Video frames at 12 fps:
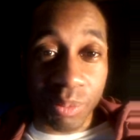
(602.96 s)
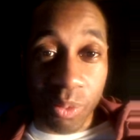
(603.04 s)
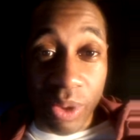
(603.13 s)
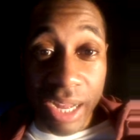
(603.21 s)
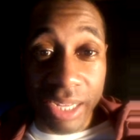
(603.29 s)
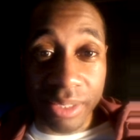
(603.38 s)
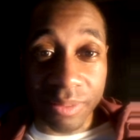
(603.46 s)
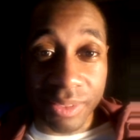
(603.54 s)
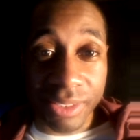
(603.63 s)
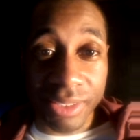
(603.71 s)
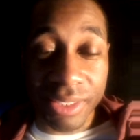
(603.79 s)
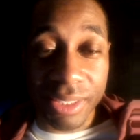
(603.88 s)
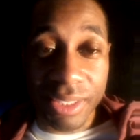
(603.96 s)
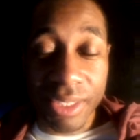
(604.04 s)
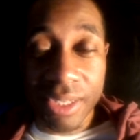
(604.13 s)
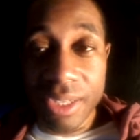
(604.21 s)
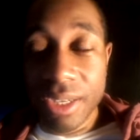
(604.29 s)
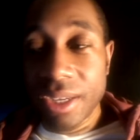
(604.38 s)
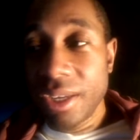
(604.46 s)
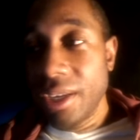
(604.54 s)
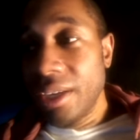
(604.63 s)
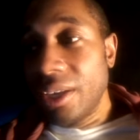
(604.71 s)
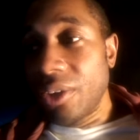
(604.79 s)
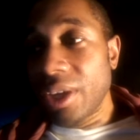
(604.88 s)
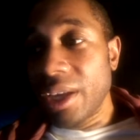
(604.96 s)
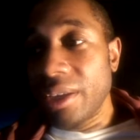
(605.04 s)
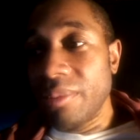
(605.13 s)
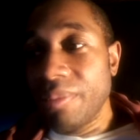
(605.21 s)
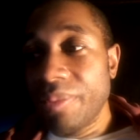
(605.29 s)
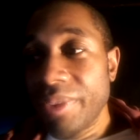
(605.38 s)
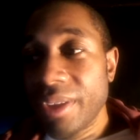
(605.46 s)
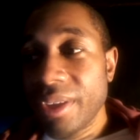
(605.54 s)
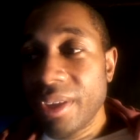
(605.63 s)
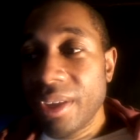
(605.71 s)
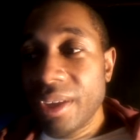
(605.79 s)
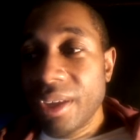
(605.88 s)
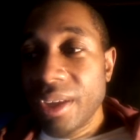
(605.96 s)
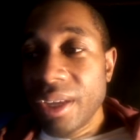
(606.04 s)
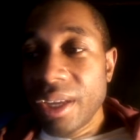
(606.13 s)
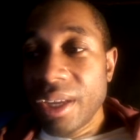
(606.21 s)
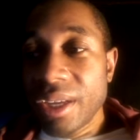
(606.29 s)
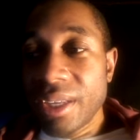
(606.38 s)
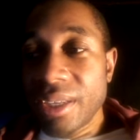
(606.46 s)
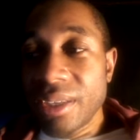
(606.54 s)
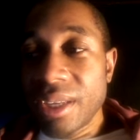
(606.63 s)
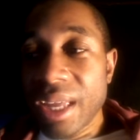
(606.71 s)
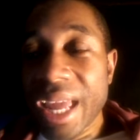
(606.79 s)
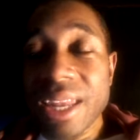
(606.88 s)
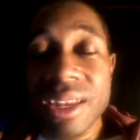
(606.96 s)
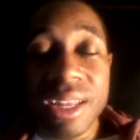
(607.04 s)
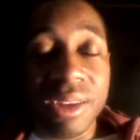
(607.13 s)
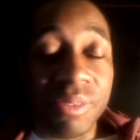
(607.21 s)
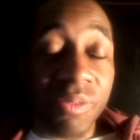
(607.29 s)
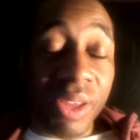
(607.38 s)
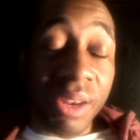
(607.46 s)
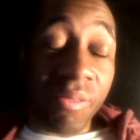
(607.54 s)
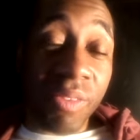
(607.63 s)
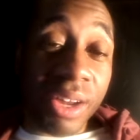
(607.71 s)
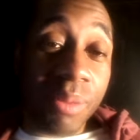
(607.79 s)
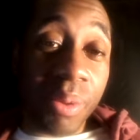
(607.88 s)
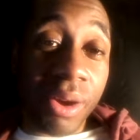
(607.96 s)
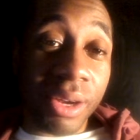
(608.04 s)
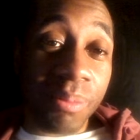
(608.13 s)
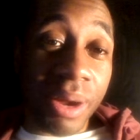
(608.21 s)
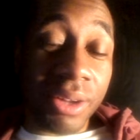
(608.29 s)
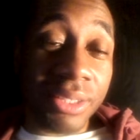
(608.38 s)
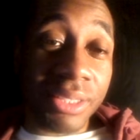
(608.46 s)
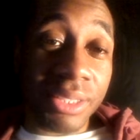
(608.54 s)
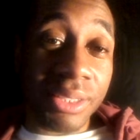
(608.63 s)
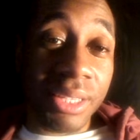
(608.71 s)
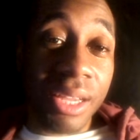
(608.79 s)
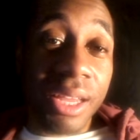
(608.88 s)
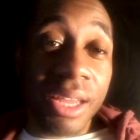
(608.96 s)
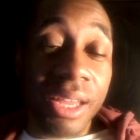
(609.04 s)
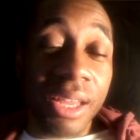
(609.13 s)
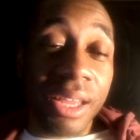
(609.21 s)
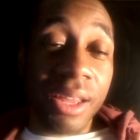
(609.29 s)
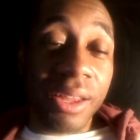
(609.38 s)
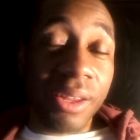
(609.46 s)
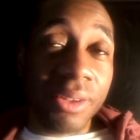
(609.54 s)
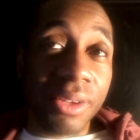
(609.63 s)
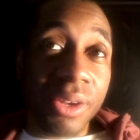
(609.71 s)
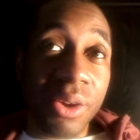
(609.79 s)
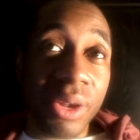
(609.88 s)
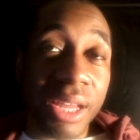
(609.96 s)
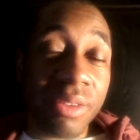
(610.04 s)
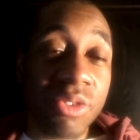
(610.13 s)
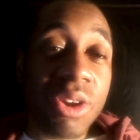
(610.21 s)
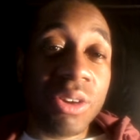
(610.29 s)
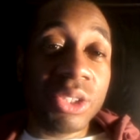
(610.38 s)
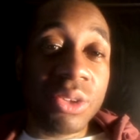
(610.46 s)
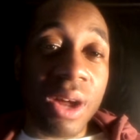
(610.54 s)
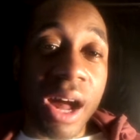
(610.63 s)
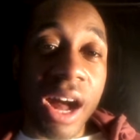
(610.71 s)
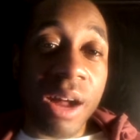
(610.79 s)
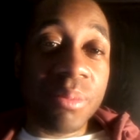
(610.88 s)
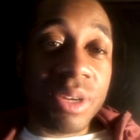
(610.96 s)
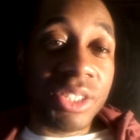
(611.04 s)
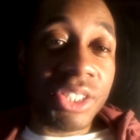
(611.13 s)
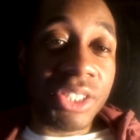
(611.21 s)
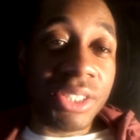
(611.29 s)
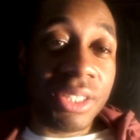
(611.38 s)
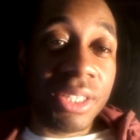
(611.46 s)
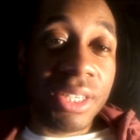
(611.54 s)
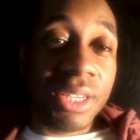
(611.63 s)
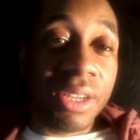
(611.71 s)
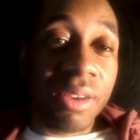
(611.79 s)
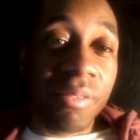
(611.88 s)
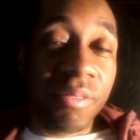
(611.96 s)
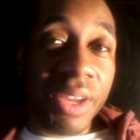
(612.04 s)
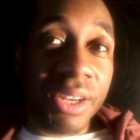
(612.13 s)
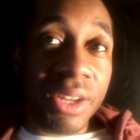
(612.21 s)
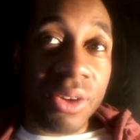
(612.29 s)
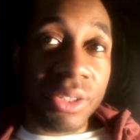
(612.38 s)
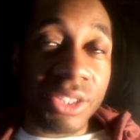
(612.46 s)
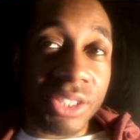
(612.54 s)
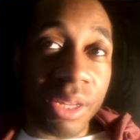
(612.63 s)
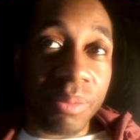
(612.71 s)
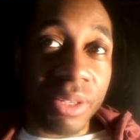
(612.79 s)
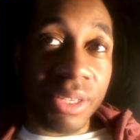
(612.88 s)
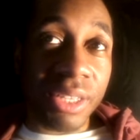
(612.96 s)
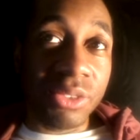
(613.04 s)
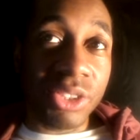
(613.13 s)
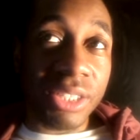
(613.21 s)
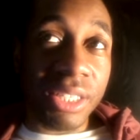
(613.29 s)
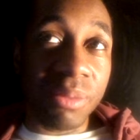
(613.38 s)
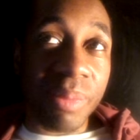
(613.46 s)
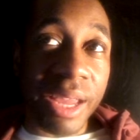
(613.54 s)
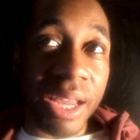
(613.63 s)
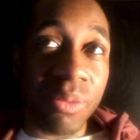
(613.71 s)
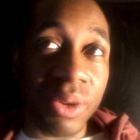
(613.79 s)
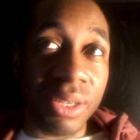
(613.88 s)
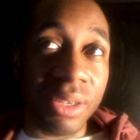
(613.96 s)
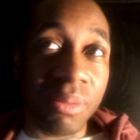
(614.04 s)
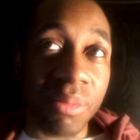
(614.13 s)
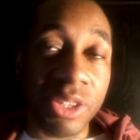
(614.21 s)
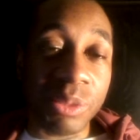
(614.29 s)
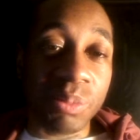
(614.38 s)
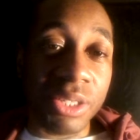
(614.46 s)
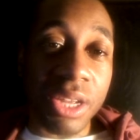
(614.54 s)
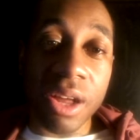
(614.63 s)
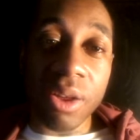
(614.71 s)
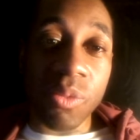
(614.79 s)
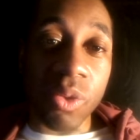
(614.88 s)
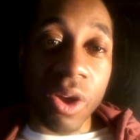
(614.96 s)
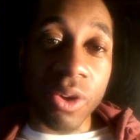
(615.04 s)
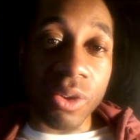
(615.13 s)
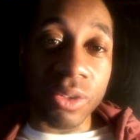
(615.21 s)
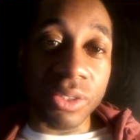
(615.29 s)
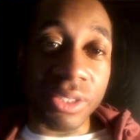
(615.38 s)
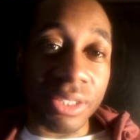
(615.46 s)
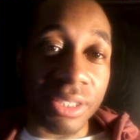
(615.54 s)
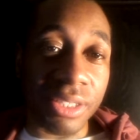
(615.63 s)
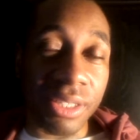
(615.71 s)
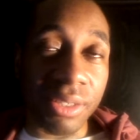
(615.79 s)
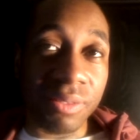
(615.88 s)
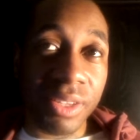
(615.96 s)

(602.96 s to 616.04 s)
wives. Okay, and and and the, and the funny part about this, you know, like if you go to an Amish video or something and you see the man with the multiple young girls and stuff,